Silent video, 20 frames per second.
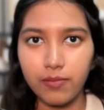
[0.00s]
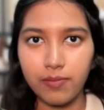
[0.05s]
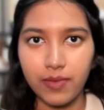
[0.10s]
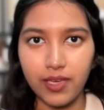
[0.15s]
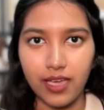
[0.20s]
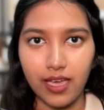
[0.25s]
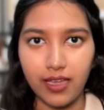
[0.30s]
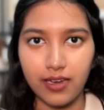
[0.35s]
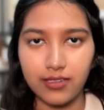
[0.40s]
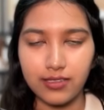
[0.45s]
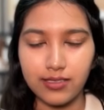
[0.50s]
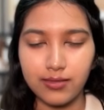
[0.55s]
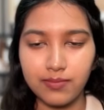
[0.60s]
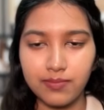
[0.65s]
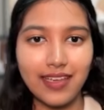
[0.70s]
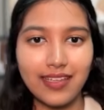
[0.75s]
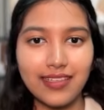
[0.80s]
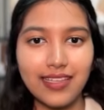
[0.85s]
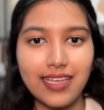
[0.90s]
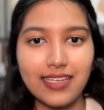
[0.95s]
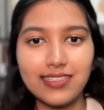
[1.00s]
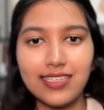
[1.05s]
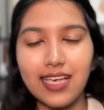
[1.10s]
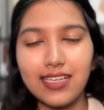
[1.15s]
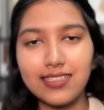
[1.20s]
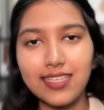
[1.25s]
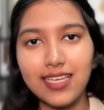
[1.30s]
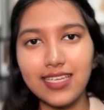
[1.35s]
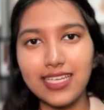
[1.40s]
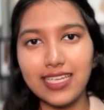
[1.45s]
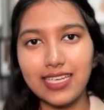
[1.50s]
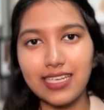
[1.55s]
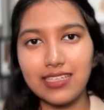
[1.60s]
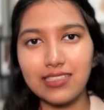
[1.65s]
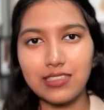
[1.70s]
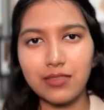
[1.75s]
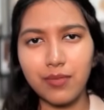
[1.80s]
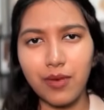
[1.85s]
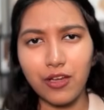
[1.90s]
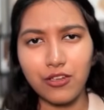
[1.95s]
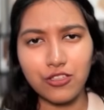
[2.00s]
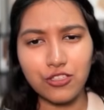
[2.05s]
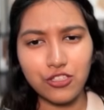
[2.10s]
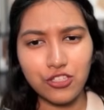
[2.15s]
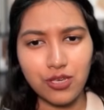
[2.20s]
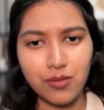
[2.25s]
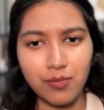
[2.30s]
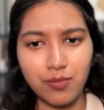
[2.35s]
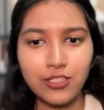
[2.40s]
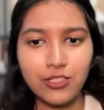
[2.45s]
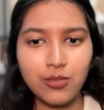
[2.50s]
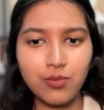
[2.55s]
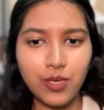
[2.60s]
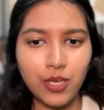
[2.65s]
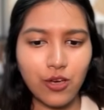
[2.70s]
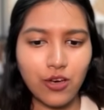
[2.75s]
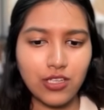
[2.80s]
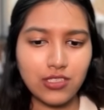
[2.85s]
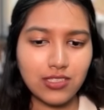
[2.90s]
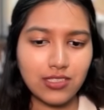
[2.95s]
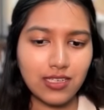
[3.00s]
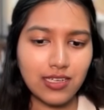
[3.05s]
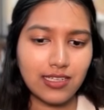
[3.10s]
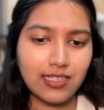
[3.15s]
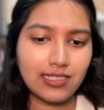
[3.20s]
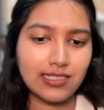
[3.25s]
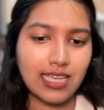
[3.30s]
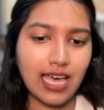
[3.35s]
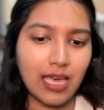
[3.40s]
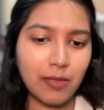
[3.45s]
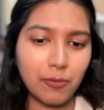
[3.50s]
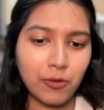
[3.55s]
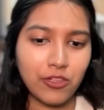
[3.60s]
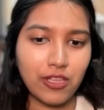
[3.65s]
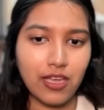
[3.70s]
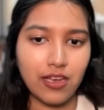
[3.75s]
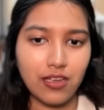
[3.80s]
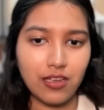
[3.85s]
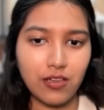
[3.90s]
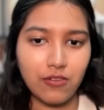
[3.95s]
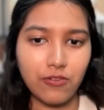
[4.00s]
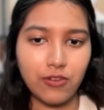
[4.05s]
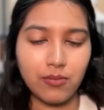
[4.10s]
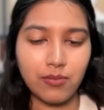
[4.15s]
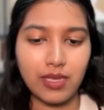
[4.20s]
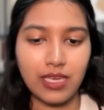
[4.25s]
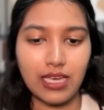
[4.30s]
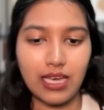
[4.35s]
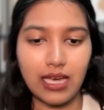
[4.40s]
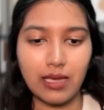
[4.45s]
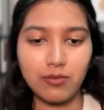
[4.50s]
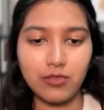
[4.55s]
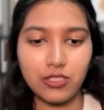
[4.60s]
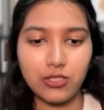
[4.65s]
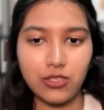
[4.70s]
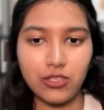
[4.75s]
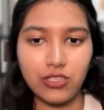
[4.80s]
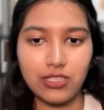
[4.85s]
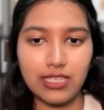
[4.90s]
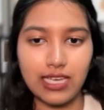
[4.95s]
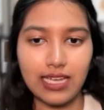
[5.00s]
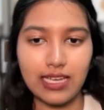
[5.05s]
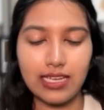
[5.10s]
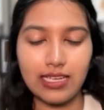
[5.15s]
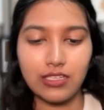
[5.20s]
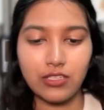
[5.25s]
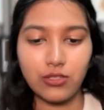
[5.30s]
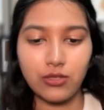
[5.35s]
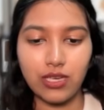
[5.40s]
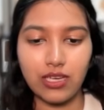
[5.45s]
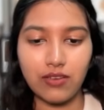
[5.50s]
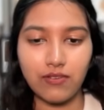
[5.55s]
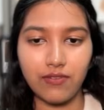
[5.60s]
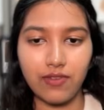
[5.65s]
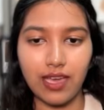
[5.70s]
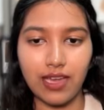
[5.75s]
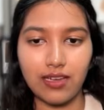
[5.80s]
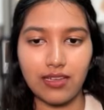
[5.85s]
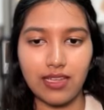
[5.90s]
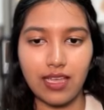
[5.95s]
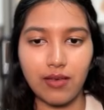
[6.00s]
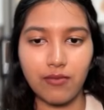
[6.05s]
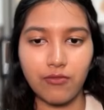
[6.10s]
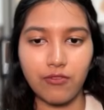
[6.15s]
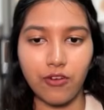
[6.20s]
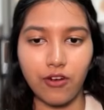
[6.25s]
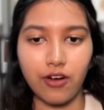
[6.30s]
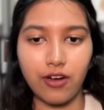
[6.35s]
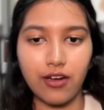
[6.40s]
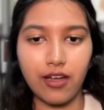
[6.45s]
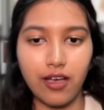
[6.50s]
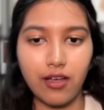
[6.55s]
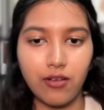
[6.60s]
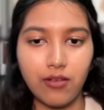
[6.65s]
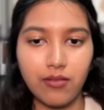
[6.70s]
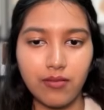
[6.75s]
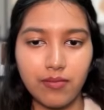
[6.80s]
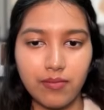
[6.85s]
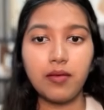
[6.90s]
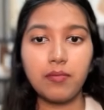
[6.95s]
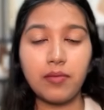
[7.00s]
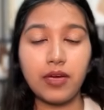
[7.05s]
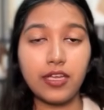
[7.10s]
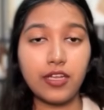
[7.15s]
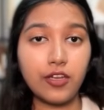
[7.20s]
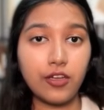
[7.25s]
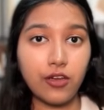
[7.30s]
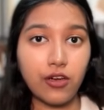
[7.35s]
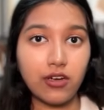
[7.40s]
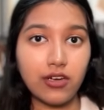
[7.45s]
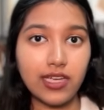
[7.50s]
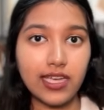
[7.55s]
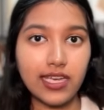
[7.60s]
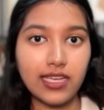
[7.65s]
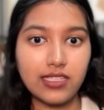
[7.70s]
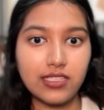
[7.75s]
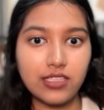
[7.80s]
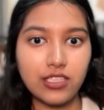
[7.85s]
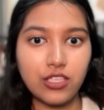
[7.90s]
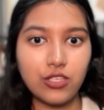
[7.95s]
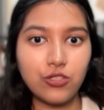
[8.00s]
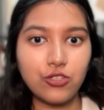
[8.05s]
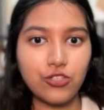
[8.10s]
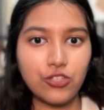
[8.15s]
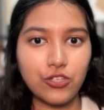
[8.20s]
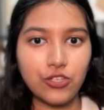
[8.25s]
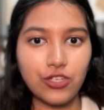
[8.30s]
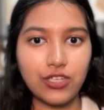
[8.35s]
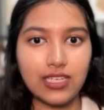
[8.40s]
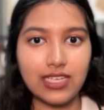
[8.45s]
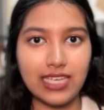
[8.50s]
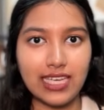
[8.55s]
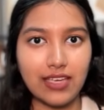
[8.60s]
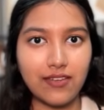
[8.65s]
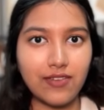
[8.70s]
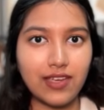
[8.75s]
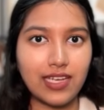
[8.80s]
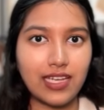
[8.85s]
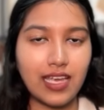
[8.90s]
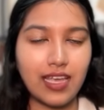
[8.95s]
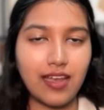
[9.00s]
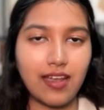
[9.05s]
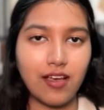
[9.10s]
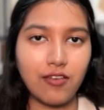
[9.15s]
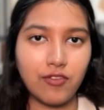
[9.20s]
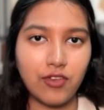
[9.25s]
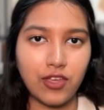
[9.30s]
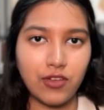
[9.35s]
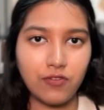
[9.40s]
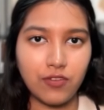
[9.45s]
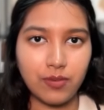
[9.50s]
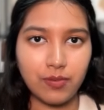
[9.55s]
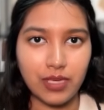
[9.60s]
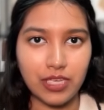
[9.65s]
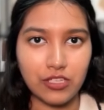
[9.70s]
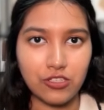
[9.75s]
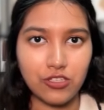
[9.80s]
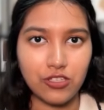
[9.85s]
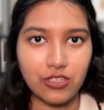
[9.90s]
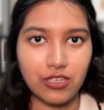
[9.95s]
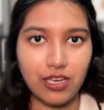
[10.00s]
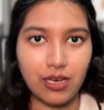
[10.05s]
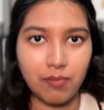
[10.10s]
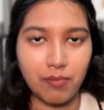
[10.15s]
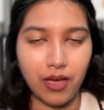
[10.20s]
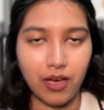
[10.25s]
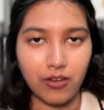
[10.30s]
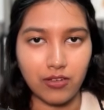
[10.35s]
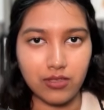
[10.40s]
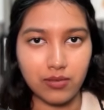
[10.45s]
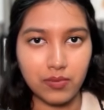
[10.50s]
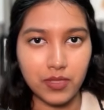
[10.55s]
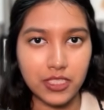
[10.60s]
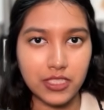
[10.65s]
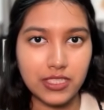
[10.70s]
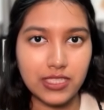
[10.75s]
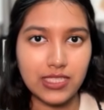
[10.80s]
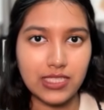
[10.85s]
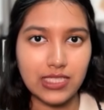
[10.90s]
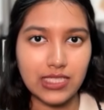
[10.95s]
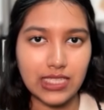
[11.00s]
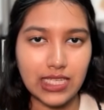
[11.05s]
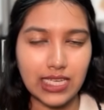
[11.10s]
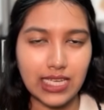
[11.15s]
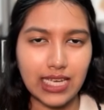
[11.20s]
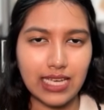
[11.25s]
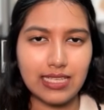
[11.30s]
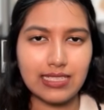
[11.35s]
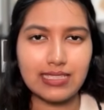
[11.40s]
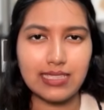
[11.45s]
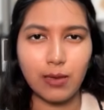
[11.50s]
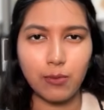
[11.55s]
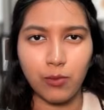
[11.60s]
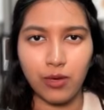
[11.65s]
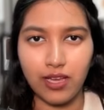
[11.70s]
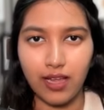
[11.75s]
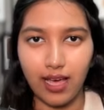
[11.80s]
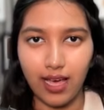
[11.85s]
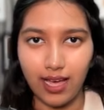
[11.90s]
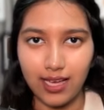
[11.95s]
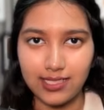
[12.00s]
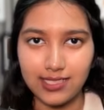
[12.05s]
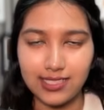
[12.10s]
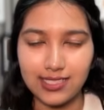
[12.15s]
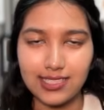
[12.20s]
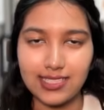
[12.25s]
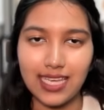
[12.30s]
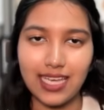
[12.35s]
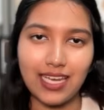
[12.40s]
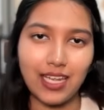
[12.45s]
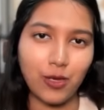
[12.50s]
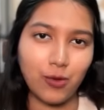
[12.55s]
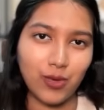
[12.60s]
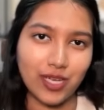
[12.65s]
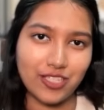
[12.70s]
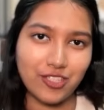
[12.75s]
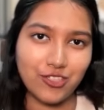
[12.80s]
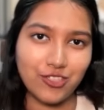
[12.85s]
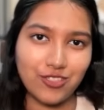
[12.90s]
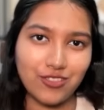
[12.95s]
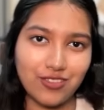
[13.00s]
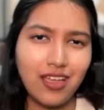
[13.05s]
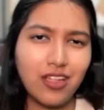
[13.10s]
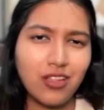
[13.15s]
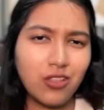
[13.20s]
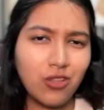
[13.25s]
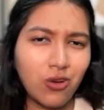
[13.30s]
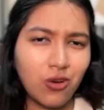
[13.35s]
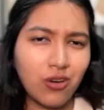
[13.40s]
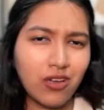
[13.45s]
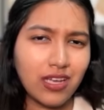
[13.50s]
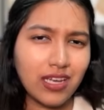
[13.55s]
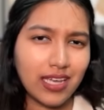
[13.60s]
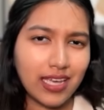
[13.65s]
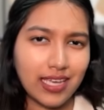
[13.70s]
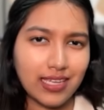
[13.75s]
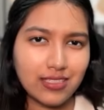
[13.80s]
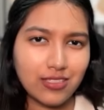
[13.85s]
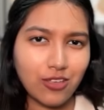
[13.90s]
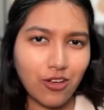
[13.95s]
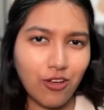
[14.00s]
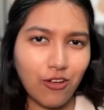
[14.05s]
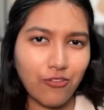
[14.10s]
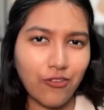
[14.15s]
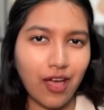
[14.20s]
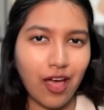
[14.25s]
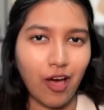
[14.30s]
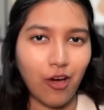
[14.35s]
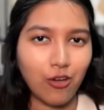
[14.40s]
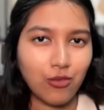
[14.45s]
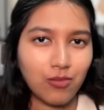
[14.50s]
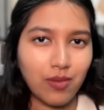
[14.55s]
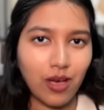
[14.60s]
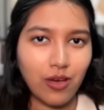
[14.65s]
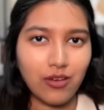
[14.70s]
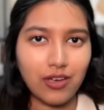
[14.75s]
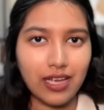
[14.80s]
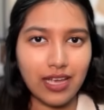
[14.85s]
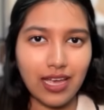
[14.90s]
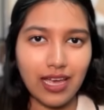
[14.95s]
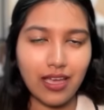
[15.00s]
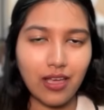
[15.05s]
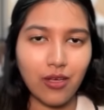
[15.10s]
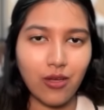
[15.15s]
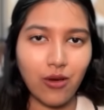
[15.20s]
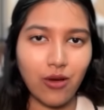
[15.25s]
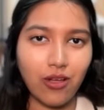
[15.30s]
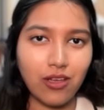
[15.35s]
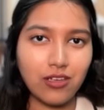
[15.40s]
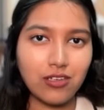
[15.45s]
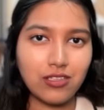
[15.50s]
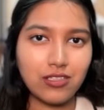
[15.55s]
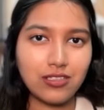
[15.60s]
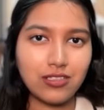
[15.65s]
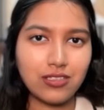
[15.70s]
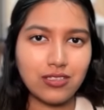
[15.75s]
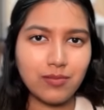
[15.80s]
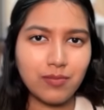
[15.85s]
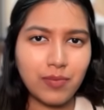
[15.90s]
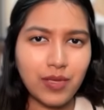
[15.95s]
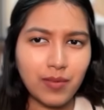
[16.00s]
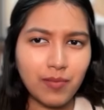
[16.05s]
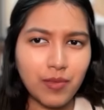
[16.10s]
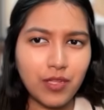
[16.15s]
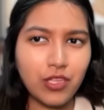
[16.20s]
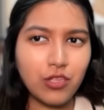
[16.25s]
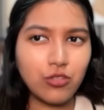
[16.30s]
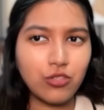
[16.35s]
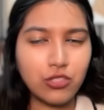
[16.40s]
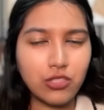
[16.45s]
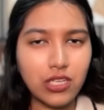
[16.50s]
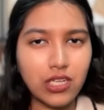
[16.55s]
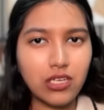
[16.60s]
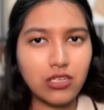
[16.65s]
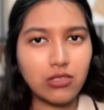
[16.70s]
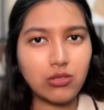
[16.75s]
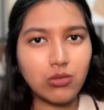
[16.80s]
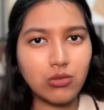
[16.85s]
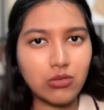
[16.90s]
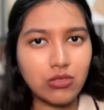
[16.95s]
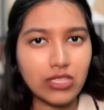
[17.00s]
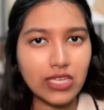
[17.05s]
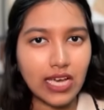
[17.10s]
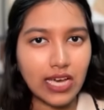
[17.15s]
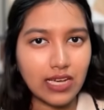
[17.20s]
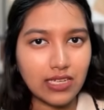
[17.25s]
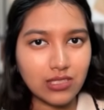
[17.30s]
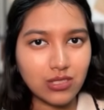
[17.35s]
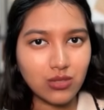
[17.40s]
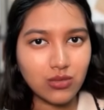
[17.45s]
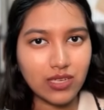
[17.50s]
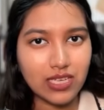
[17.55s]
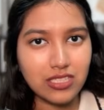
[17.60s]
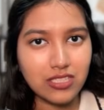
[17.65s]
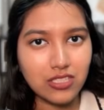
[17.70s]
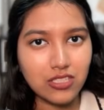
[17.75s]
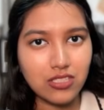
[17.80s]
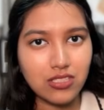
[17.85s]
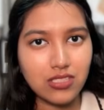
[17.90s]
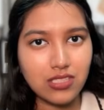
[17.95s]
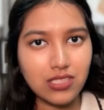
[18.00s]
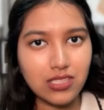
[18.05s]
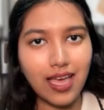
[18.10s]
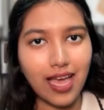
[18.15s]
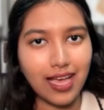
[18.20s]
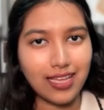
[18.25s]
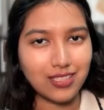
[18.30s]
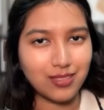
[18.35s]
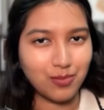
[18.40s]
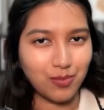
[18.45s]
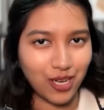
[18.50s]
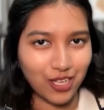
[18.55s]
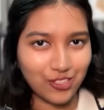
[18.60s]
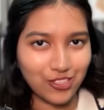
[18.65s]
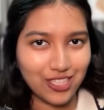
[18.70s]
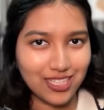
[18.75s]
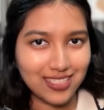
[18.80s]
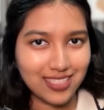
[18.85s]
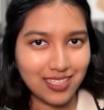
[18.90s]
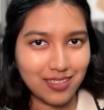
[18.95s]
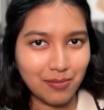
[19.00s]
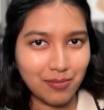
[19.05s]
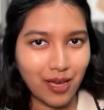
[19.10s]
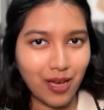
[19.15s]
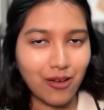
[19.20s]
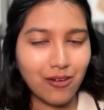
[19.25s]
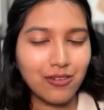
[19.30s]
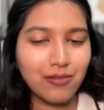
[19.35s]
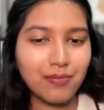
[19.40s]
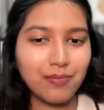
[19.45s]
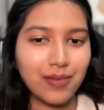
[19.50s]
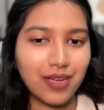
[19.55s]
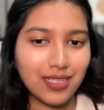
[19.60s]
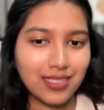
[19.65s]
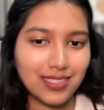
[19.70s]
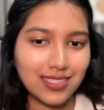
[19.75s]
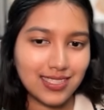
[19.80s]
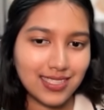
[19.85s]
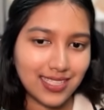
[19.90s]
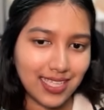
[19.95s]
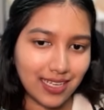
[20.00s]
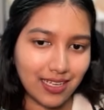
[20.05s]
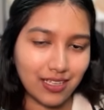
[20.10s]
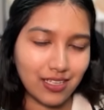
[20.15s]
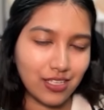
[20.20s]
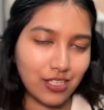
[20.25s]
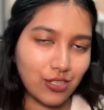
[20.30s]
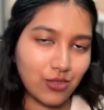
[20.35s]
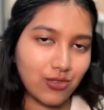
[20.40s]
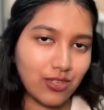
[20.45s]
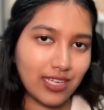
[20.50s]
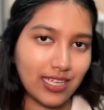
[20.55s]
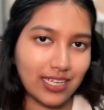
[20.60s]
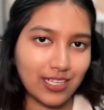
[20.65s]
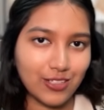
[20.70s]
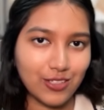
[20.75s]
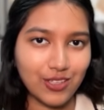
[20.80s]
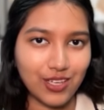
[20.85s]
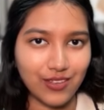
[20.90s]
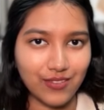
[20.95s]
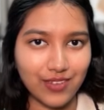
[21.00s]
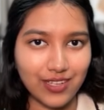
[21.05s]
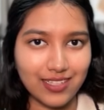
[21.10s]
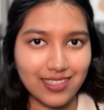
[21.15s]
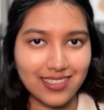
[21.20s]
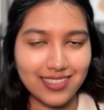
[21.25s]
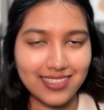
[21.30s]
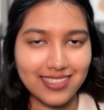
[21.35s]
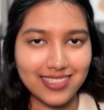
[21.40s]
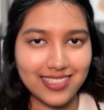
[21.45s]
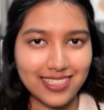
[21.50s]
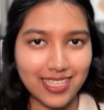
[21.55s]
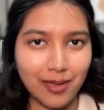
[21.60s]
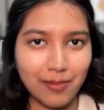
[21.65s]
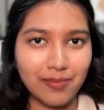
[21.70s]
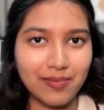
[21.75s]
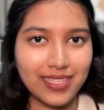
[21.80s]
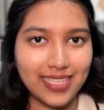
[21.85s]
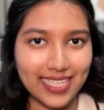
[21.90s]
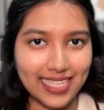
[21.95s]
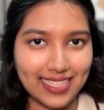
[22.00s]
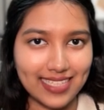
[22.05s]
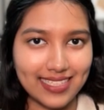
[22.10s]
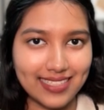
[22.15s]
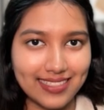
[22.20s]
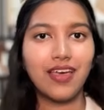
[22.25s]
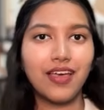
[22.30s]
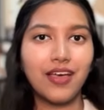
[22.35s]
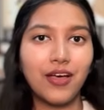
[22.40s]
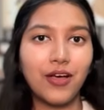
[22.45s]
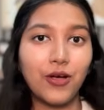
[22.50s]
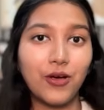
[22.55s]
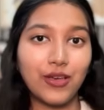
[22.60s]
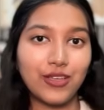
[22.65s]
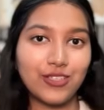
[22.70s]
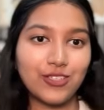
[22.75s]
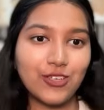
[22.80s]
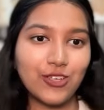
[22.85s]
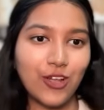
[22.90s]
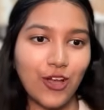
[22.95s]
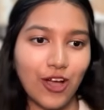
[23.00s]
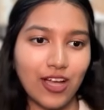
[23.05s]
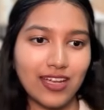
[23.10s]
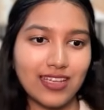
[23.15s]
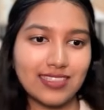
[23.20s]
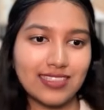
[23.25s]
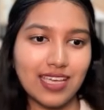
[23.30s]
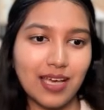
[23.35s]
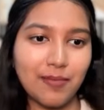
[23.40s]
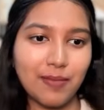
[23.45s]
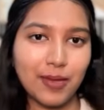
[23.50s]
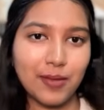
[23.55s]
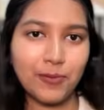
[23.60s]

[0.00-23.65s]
mechanism. Then it's asking details about the gym. So because it is hypothetical for me, I'm just going to tell it to invent them for now. But in your case, you should give it enough information about the business in case someone asks any question. Though in case of outbound AI callers, people usually don't ask questions as much as inbound, but still, you need to give it some detail. Okay, so Claude has come up